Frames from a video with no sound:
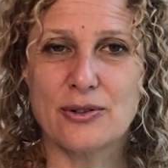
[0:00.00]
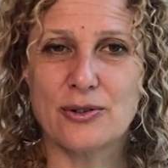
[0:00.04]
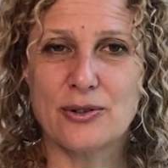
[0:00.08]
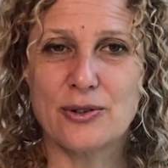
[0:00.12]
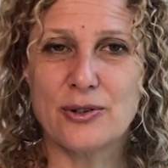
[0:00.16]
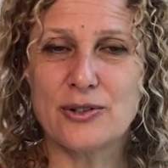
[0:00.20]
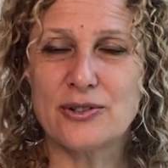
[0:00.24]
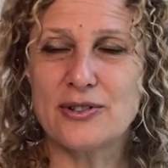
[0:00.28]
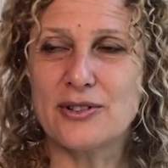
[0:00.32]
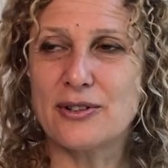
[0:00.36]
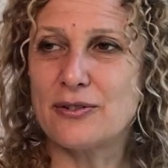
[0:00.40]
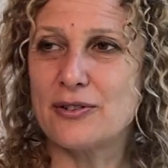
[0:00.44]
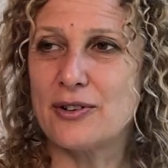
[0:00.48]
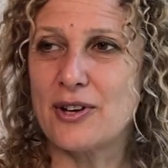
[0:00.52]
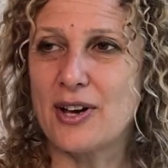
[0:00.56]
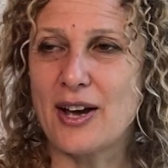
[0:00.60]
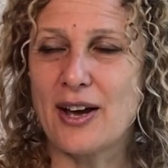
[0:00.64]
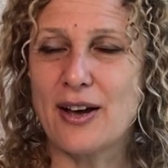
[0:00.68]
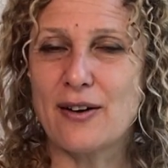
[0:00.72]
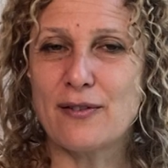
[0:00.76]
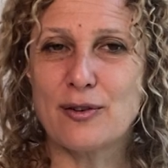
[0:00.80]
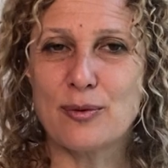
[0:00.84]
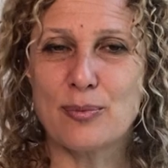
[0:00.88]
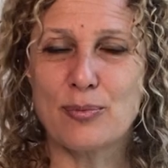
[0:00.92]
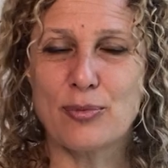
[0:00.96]
good if you
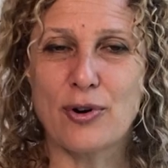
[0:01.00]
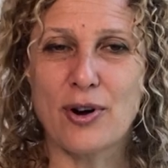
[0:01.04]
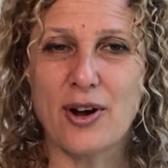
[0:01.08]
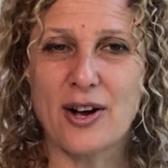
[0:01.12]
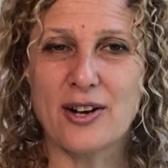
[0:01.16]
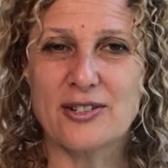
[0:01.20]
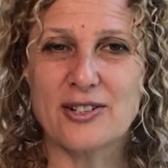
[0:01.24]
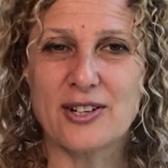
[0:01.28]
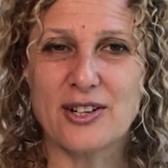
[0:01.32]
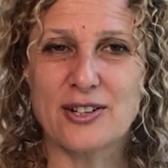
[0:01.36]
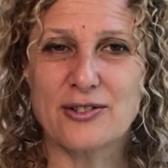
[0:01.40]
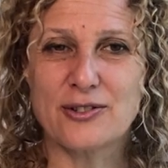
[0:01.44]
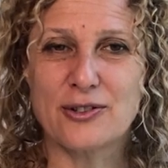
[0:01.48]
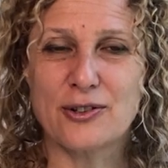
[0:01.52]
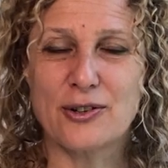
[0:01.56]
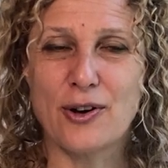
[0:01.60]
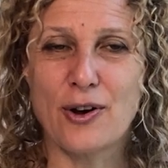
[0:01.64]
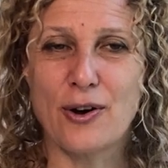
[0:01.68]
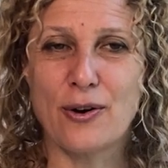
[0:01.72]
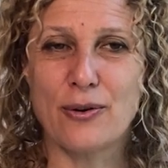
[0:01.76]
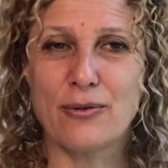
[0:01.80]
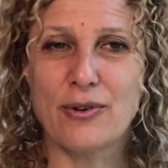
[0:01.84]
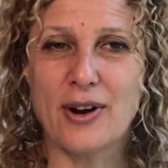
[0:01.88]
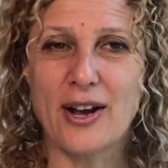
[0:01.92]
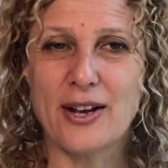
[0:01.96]
have a project to
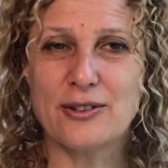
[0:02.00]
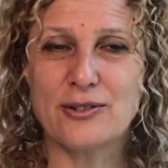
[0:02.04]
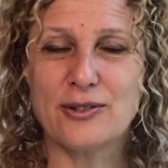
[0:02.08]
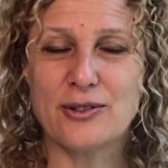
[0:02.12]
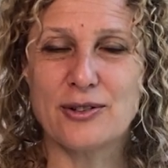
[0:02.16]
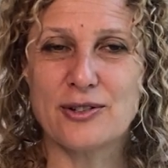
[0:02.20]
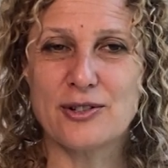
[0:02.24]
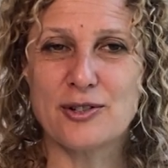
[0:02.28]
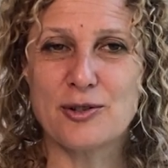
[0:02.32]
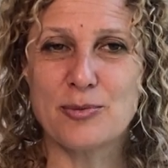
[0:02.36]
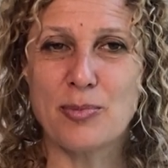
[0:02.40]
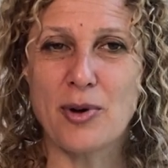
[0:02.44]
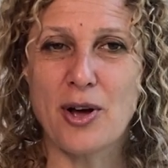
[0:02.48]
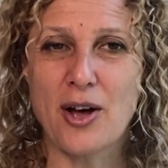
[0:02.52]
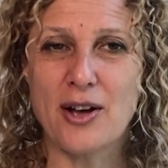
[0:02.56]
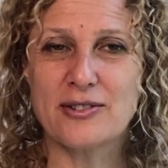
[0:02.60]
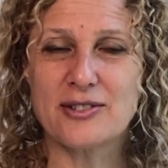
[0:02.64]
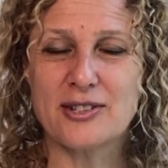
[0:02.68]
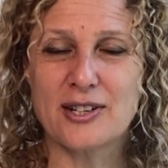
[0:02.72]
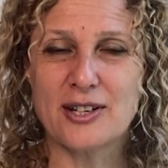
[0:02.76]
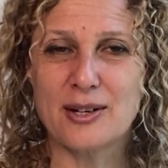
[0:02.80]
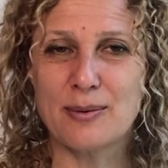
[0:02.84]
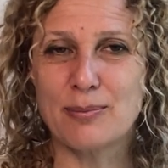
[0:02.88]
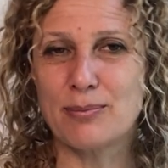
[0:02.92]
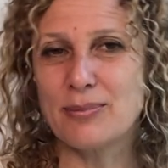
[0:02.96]
go right to the
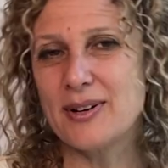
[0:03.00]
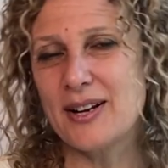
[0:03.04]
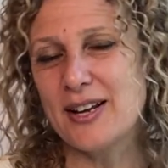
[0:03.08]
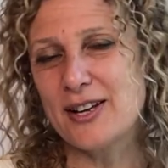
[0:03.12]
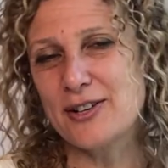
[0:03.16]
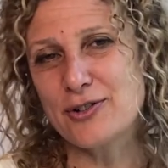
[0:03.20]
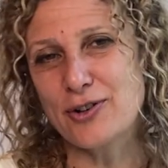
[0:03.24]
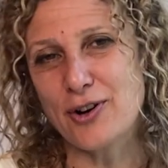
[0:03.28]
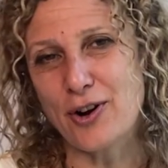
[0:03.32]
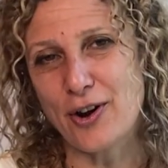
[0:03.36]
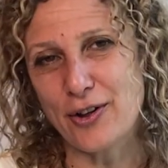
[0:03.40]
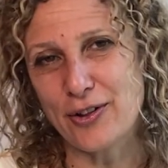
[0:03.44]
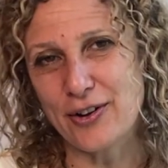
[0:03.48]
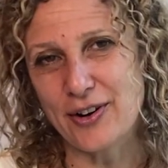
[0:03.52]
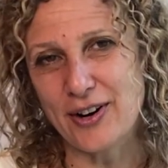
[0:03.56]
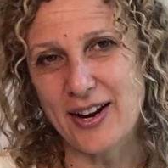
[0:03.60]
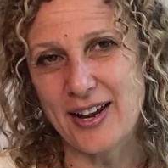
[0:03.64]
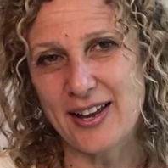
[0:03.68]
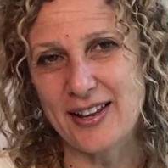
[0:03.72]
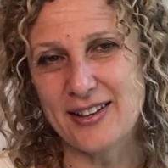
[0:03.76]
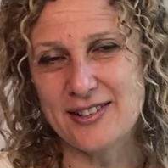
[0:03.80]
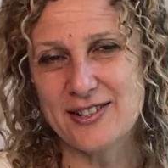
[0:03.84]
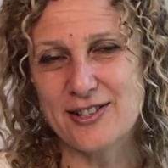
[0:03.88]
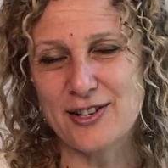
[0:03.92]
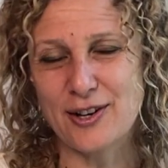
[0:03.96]
spot and then place your other
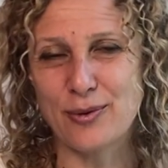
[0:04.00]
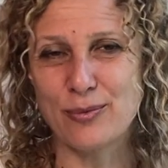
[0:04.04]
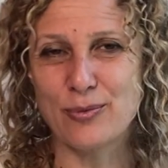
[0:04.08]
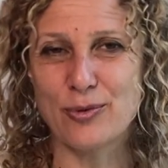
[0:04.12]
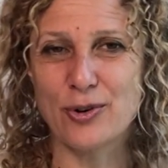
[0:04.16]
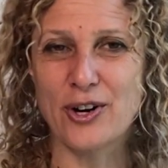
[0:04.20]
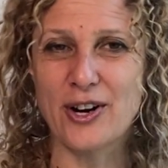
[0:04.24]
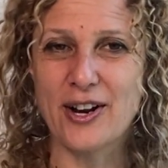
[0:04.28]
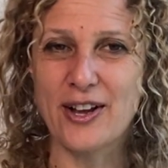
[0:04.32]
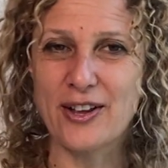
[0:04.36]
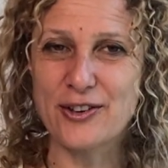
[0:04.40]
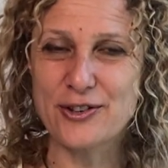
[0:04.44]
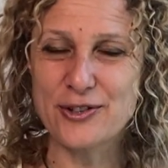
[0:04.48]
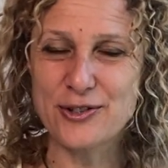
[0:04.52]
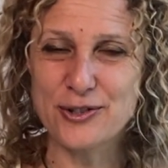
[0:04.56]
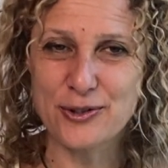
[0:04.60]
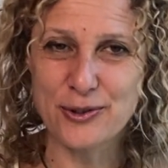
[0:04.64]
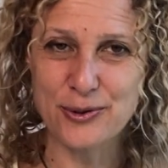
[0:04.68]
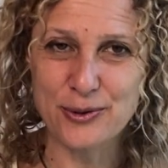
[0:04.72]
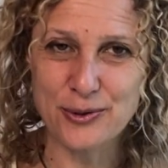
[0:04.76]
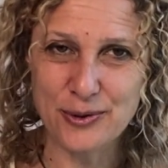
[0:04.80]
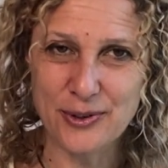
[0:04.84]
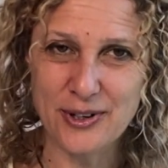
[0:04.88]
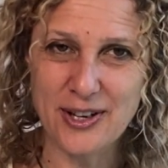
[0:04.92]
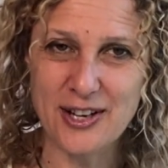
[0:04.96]
hand somewhere else
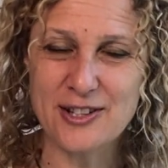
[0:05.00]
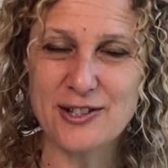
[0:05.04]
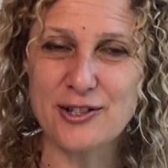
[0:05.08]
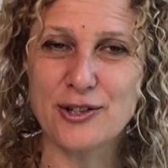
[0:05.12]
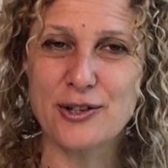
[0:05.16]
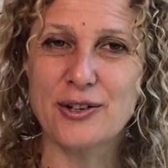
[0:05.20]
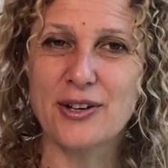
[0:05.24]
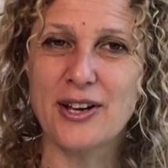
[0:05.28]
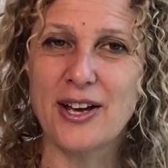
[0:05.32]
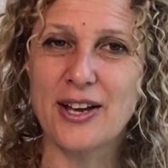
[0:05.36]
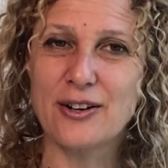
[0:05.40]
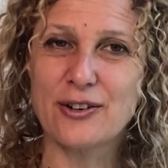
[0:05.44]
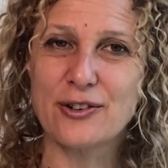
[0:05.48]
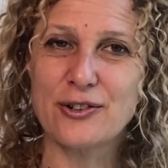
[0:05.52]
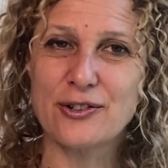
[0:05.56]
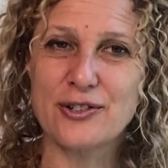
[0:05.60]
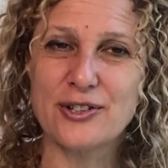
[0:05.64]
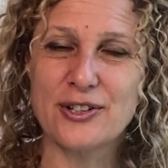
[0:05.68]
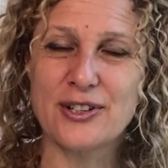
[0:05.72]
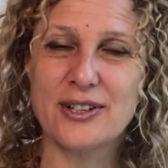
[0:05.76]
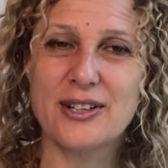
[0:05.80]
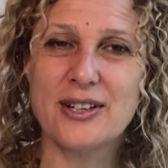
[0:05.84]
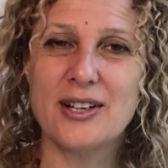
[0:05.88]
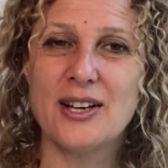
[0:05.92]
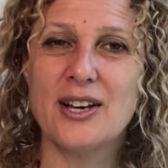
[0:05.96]
to get the
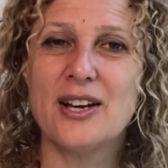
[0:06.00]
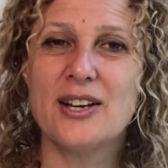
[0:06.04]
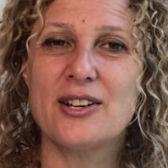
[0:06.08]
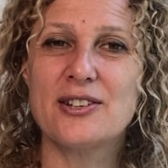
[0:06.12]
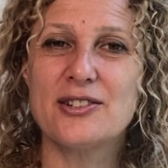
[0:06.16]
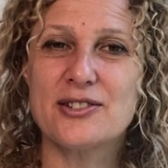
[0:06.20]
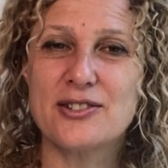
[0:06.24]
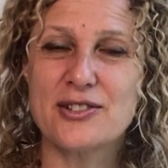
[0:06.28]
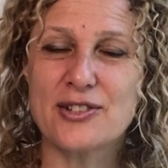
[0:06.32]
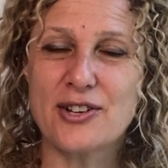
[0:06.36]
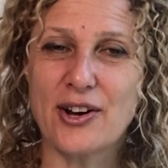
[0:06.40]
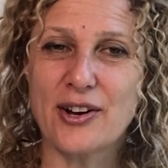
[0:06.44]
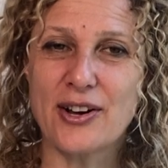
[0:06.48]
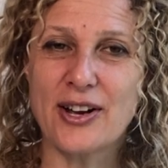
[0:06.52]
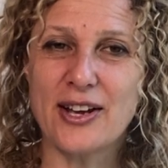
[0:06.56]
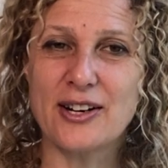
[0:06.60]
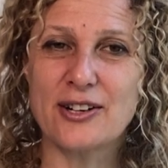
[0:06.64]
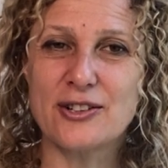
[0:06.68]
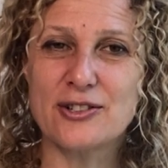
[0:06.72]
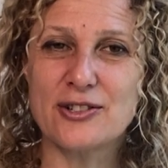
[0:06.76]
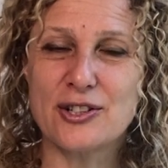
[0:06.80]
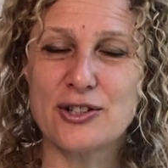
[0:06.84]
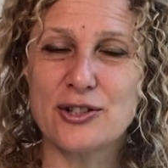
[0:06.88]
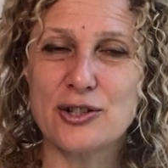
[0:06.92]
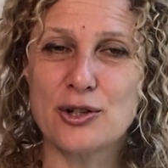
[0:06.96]
energy, stuck
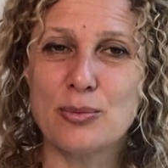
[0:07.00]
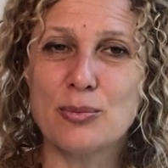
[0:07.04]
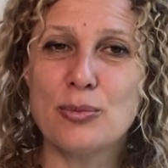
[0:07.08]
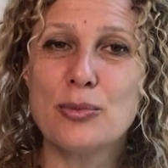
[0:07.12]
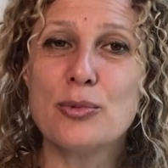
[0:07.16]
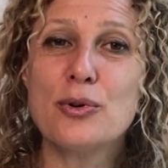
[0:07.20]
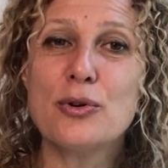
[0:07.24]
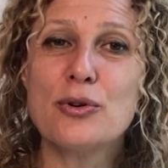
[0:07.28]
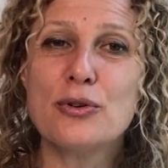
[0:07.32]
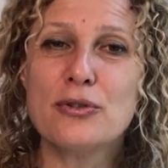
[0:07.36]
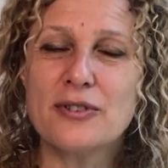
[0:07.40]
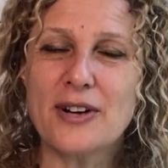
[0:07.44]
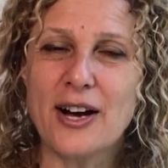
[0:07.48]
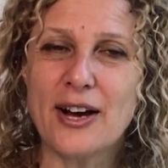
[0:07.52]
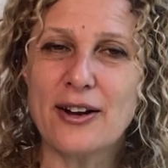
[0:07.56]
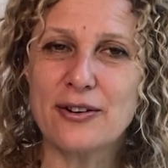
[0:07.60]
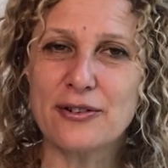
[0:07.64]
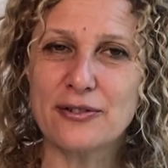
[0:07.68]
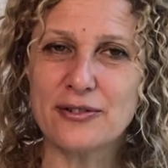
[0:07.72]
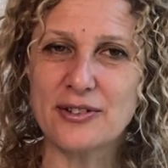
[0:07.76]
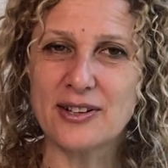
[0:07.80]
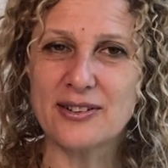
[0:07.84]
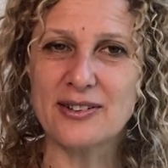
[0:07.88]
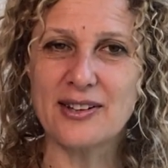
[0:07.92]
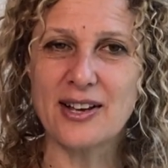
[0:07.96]
energy, to move out of
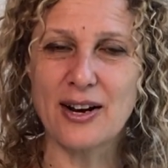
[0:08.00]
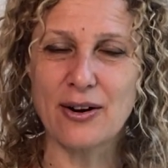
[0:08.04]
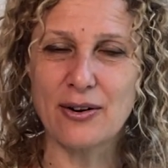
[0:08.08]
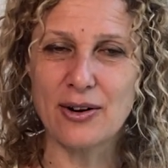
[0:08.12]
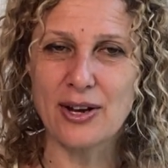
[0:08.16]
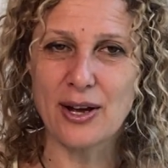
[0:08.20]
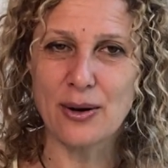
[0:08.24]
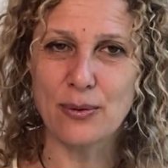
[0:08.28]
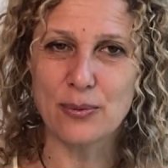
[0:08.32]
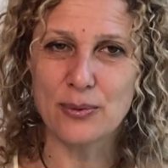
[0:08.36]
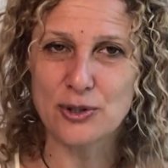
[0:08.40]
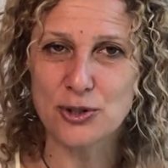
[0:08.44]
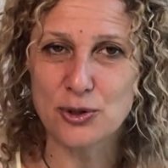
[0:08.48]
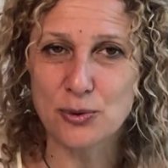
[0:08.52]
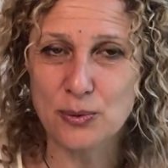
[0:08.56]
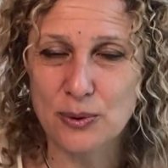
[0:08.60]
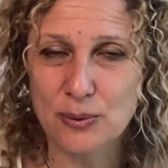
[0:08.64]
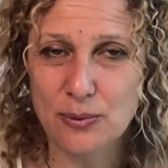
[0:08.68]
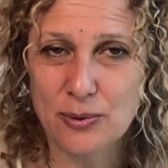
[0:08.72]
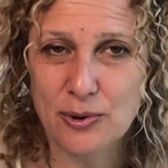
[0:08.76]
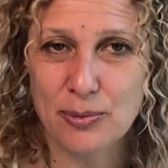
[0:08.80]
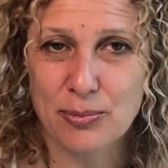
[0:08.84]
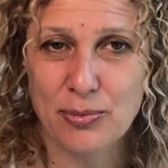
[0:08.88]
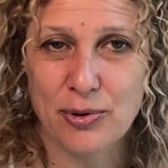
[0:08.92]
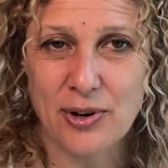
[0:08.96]
that area, which we
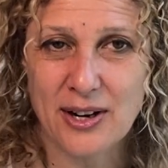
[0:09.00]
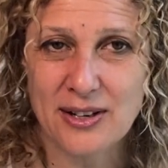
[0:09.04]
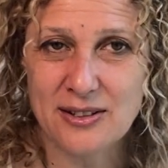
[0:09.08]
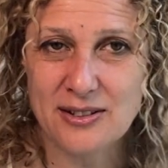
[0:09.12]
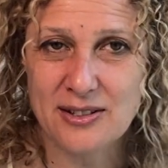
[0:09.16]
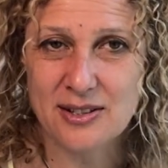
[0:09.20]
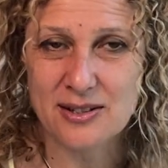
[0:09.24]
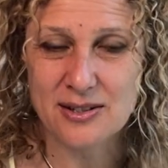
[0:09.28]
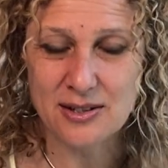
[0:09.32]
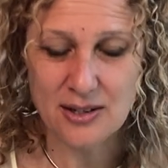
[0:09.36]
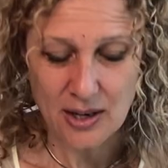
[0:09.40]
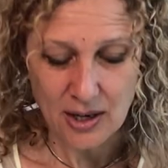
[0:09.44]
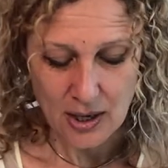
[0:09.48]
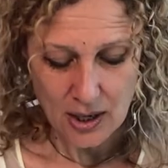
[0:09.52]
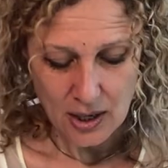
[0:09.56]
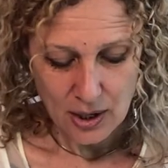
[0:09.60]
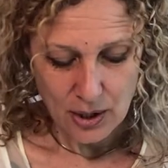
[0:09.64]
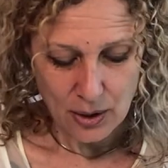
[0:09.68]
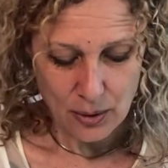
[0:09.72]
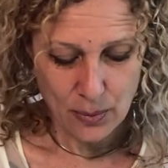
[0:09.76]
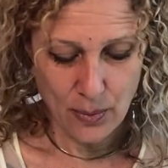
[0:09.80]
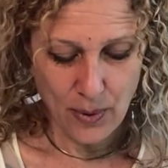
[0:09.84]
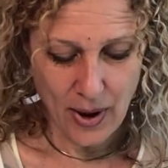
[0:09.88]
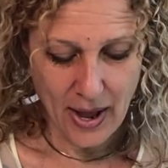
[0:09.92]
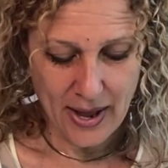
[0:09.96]
will practice
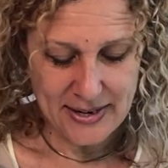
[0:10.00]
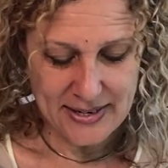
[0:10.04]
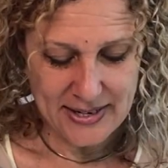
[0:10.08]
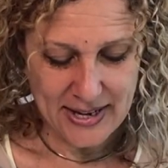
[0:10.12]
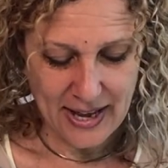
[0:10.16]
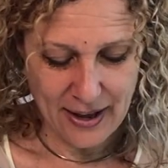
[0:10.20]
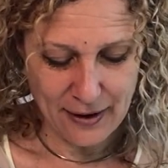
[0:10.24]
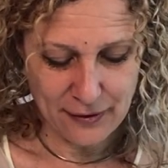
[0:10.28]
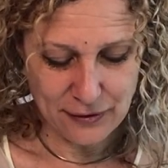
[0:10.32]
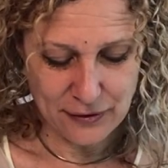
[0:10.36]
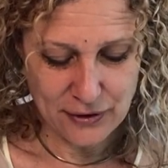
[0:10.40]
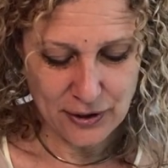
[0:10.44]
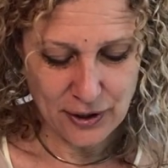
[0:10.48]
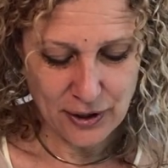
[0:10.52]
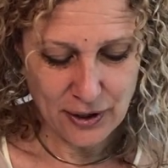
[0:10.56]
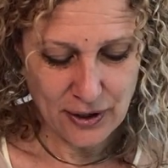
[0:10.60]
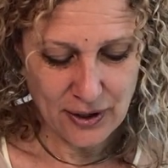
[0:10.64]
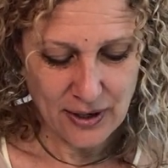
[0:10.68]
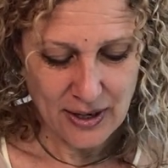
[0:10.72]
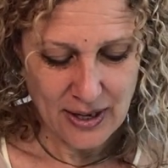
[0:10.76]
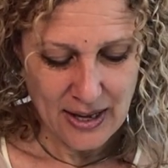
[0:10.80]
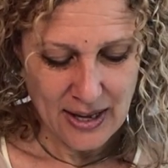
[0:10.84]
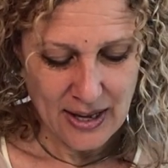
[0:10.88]
right after.